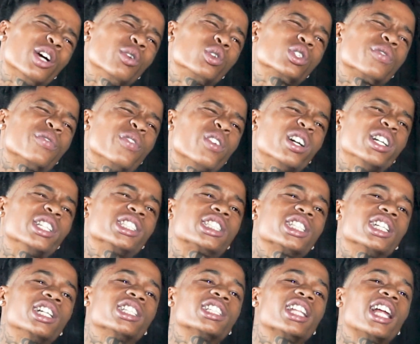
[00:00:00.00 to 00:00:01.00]
was fun
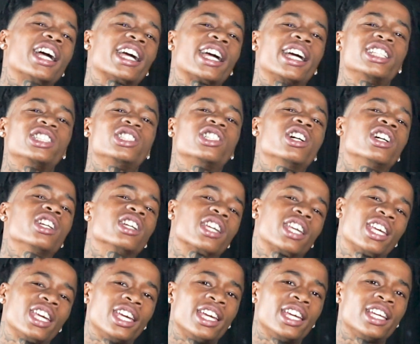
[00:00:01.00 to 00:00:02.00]
to us, like as young
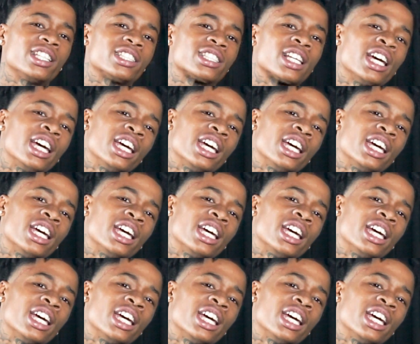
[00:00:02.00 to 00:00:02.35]
kids.